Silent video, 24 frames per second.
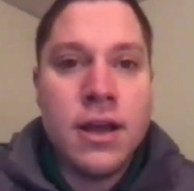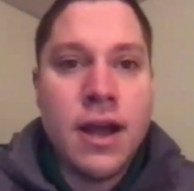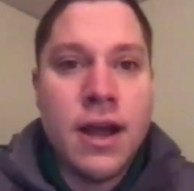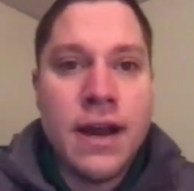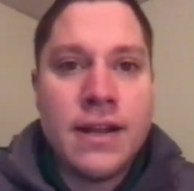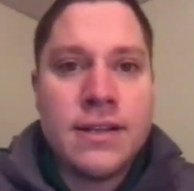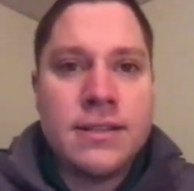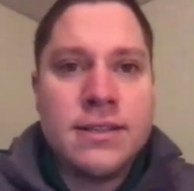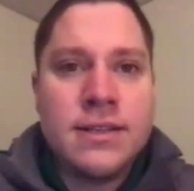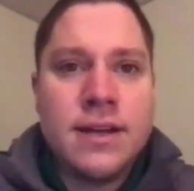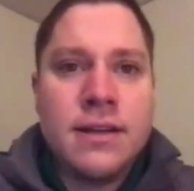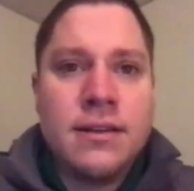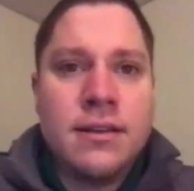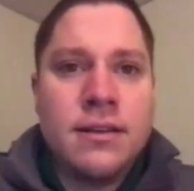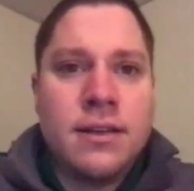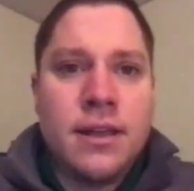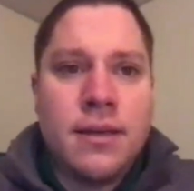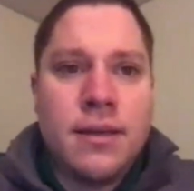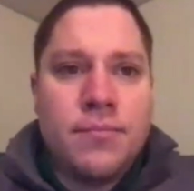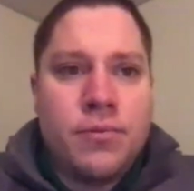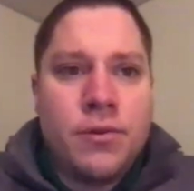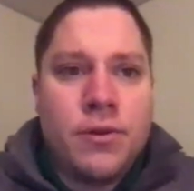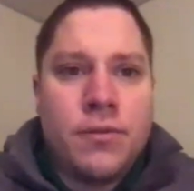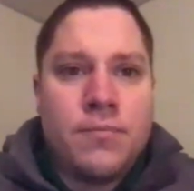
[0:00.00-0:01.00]
And it's not that
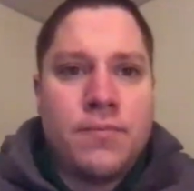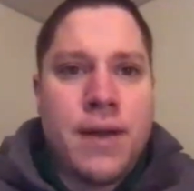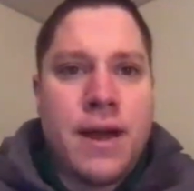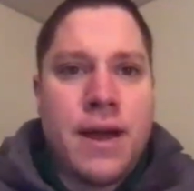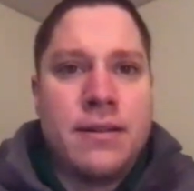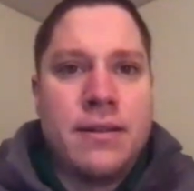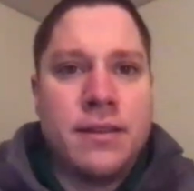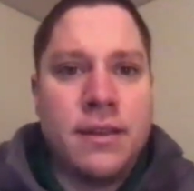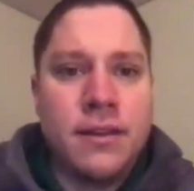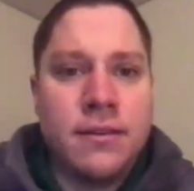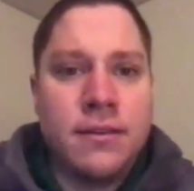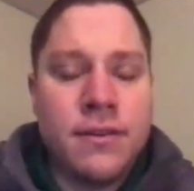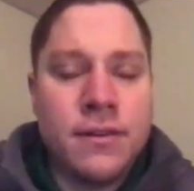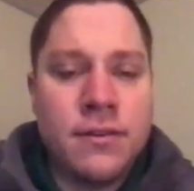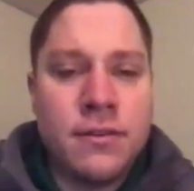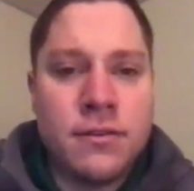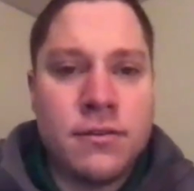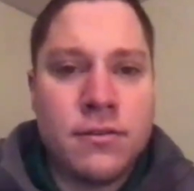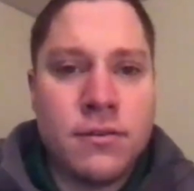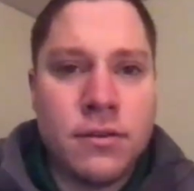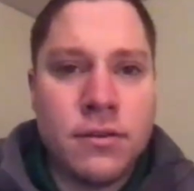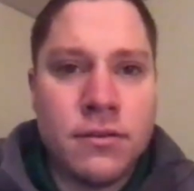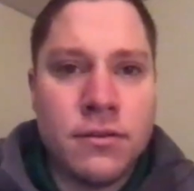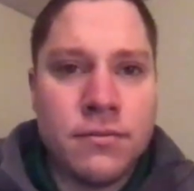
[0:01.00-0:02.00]
they put bad
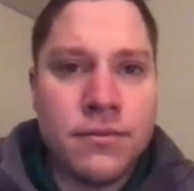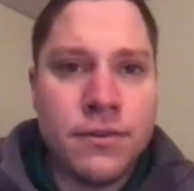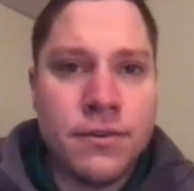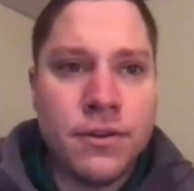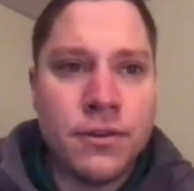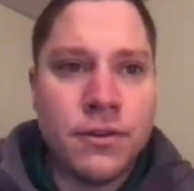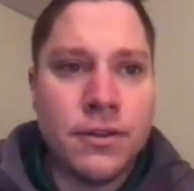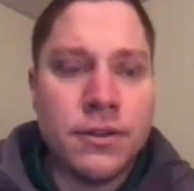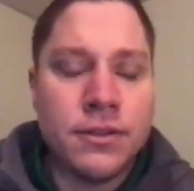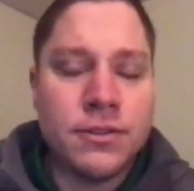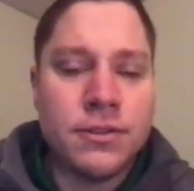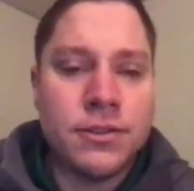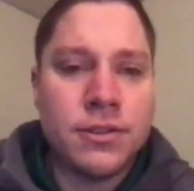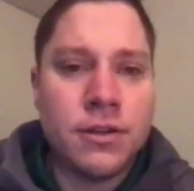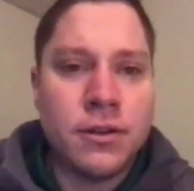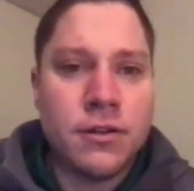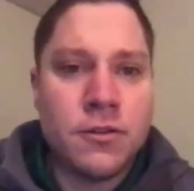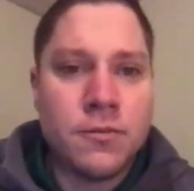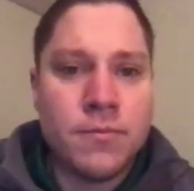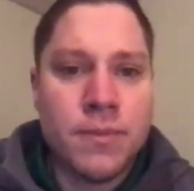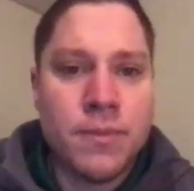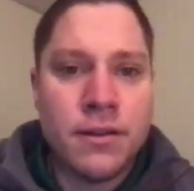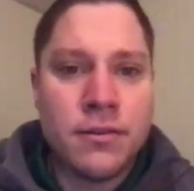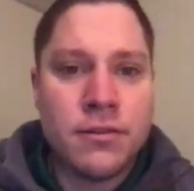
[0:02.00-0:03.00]
defenses on the field, and
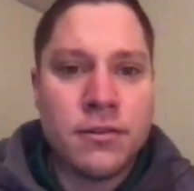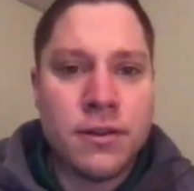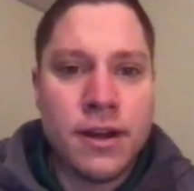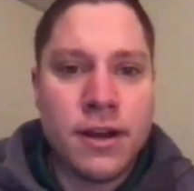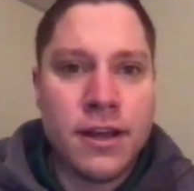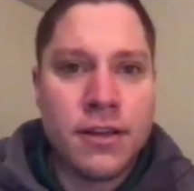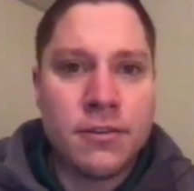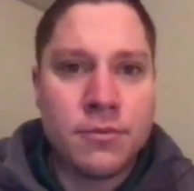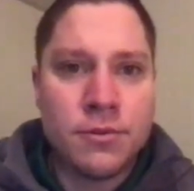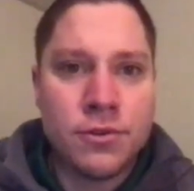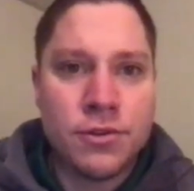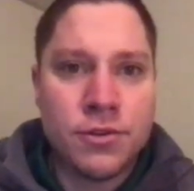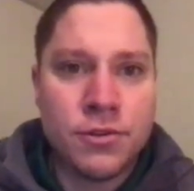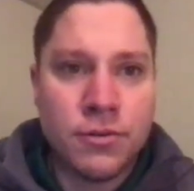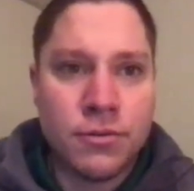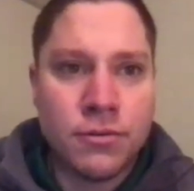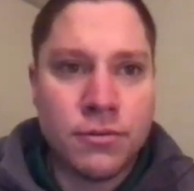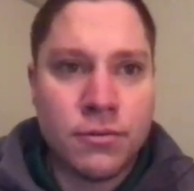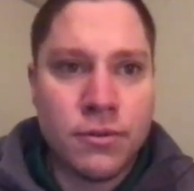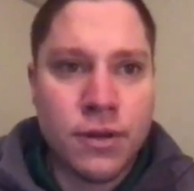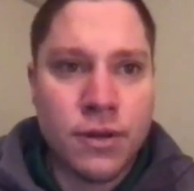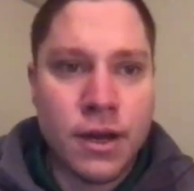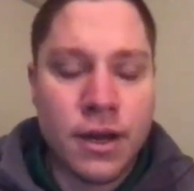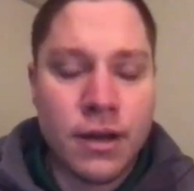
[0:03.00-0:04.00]
Sean Spencer, I guess we
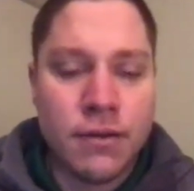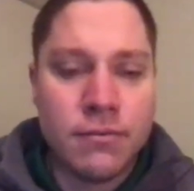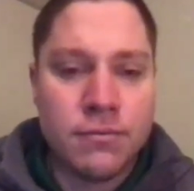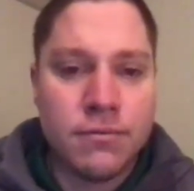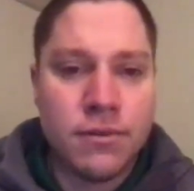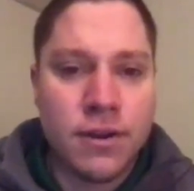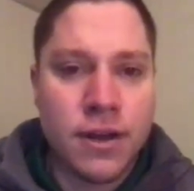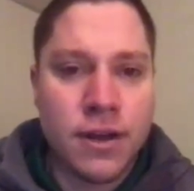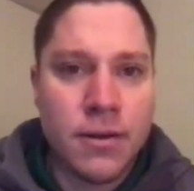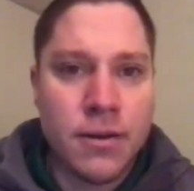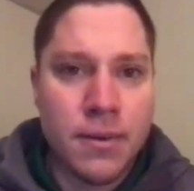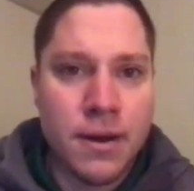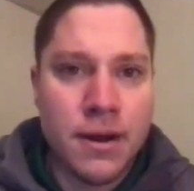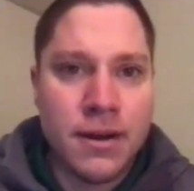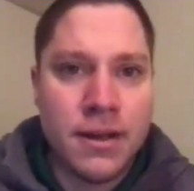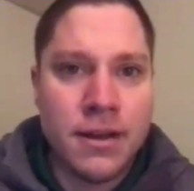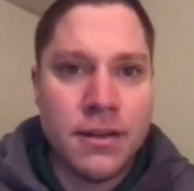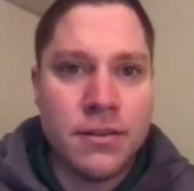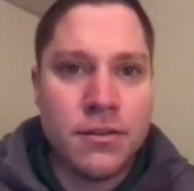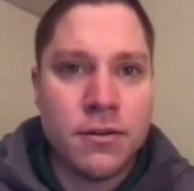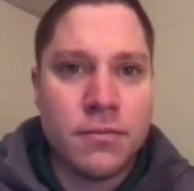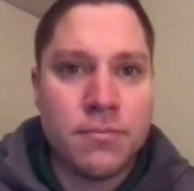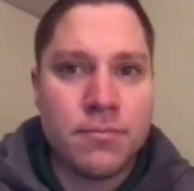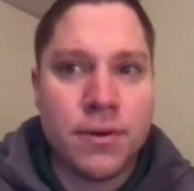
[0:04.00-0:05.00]
shouldn't forget about
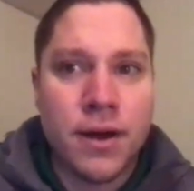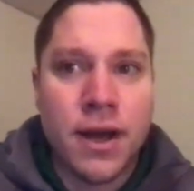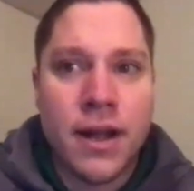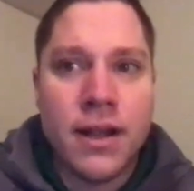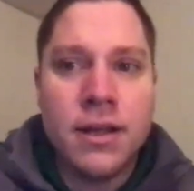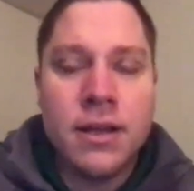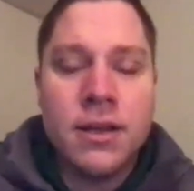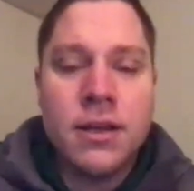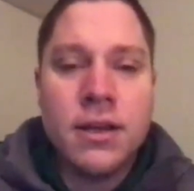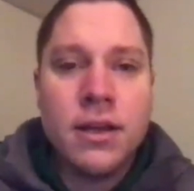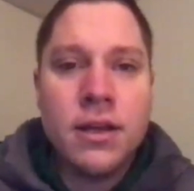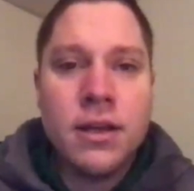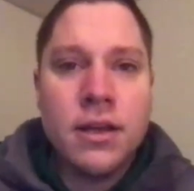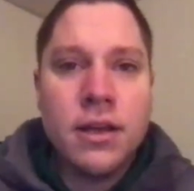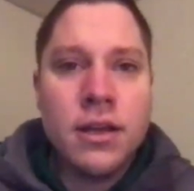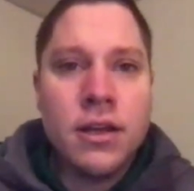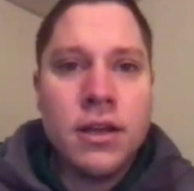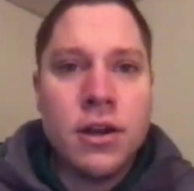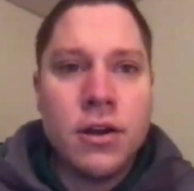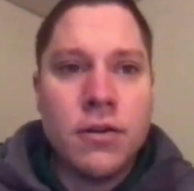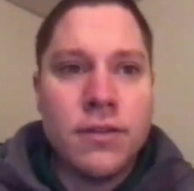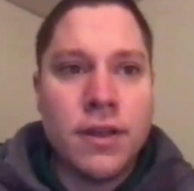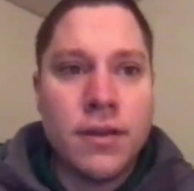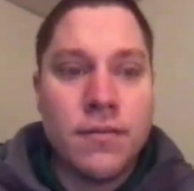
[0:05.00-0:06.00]
either, but
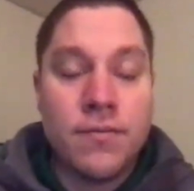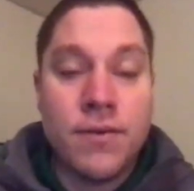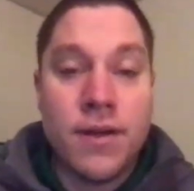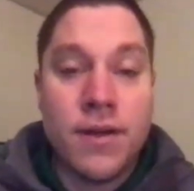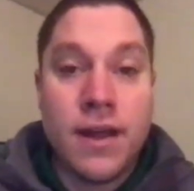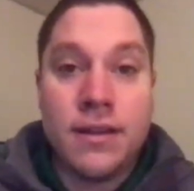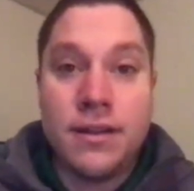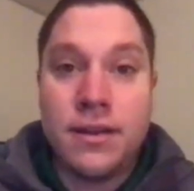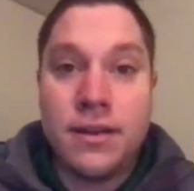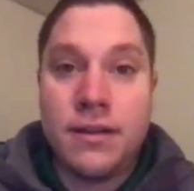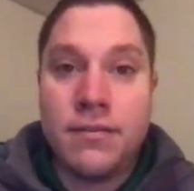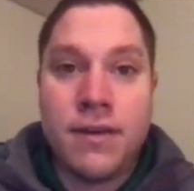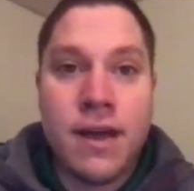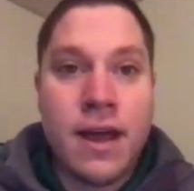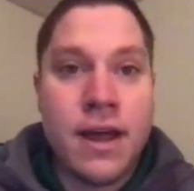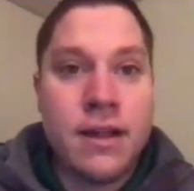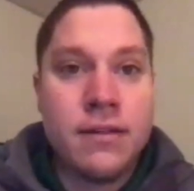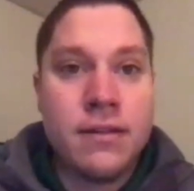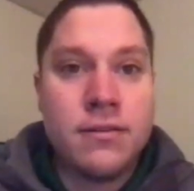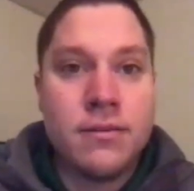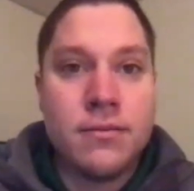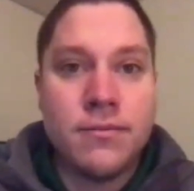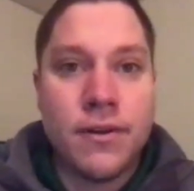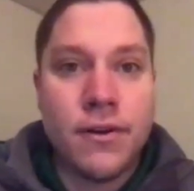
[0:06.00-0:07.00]
you know, they've
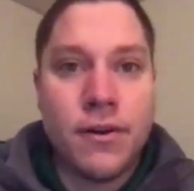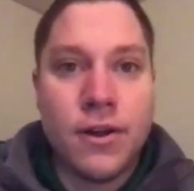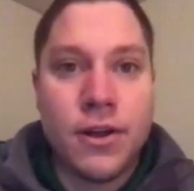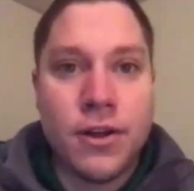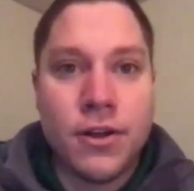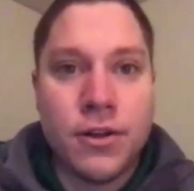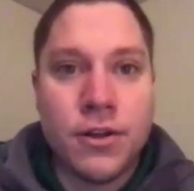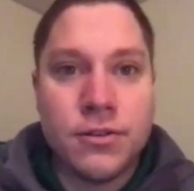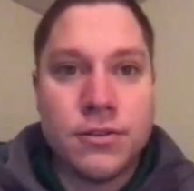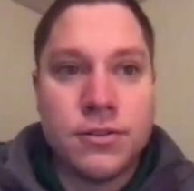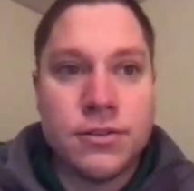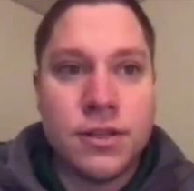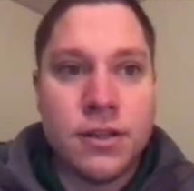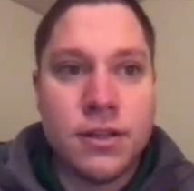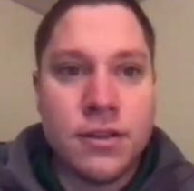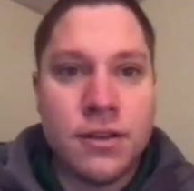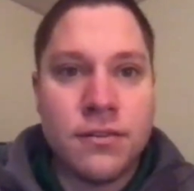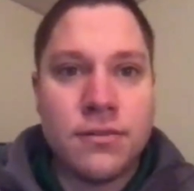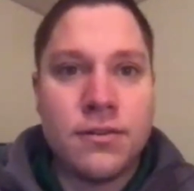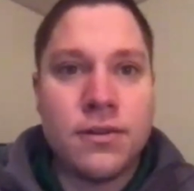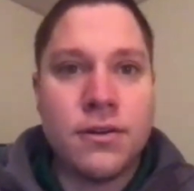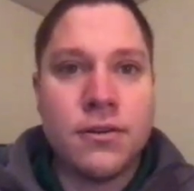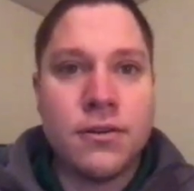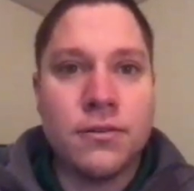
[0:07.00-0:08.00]
had some very good
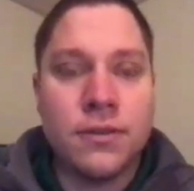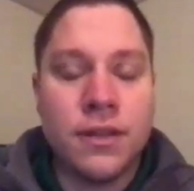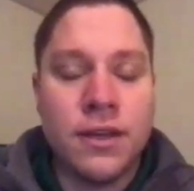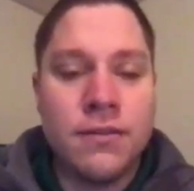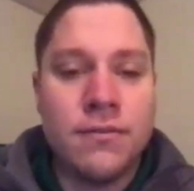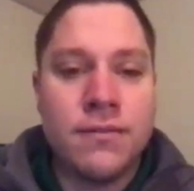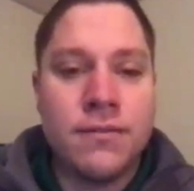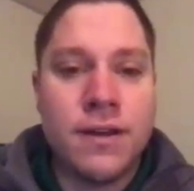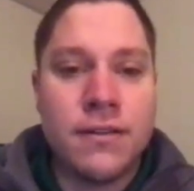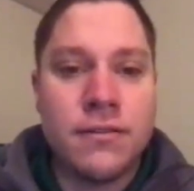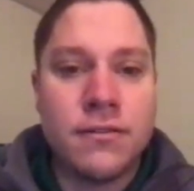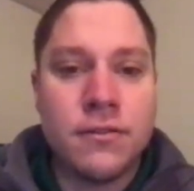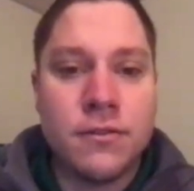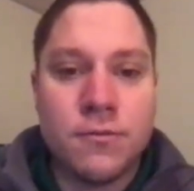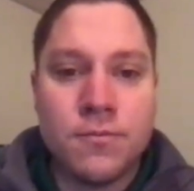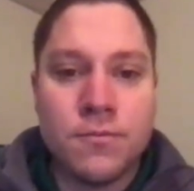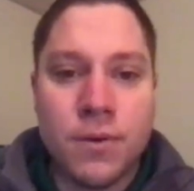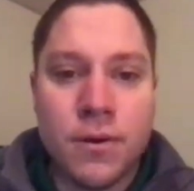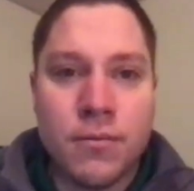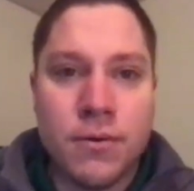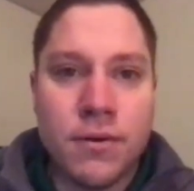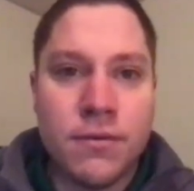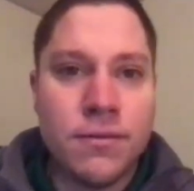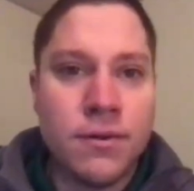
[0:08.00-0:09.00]
statistical defenses,
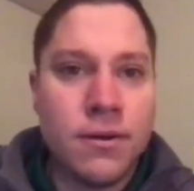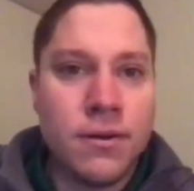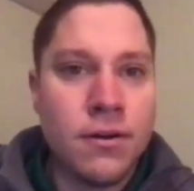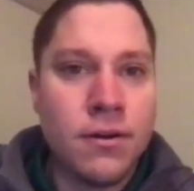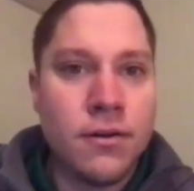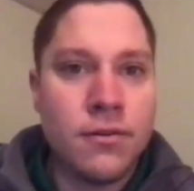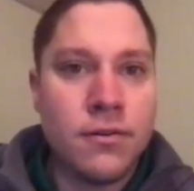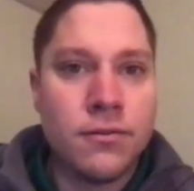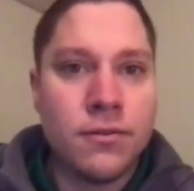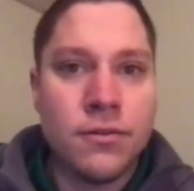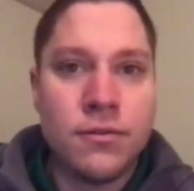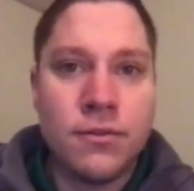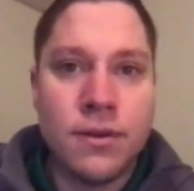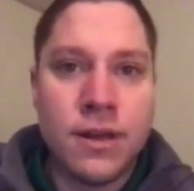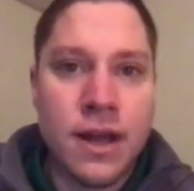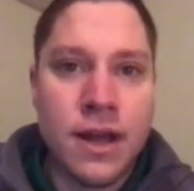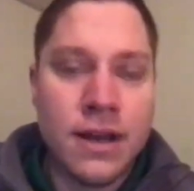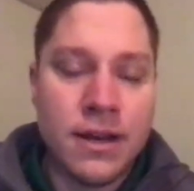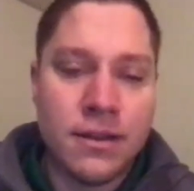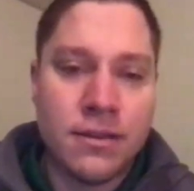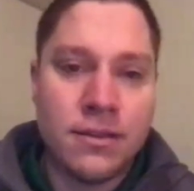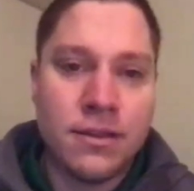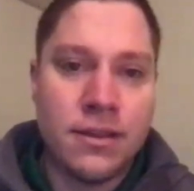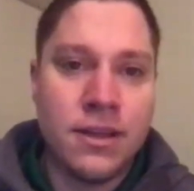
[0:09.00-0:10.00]
but we've heard two
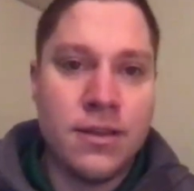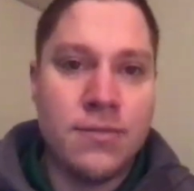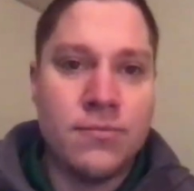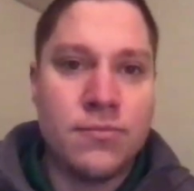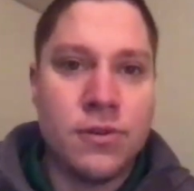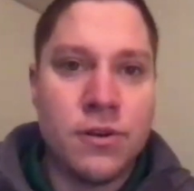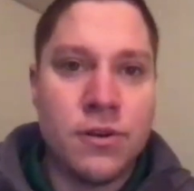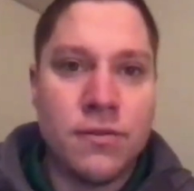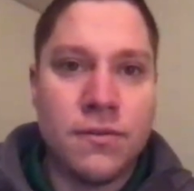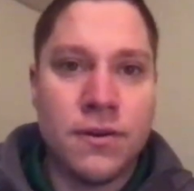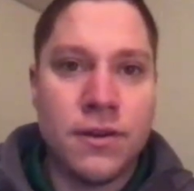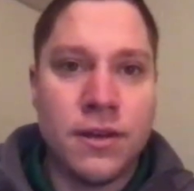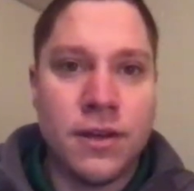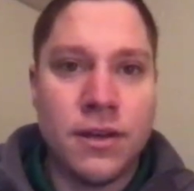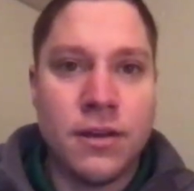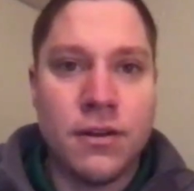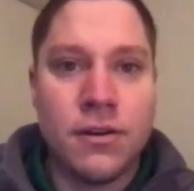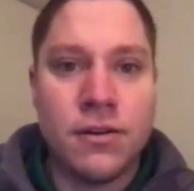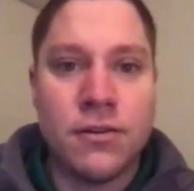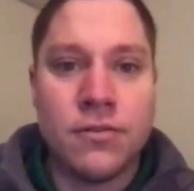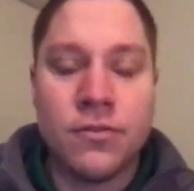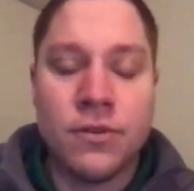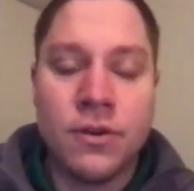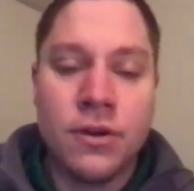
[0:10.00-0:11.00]
kind of themes over the
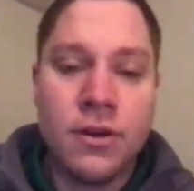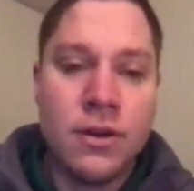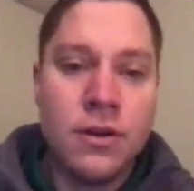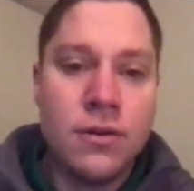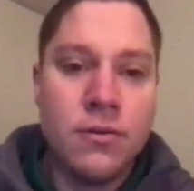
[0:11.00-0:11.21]
years.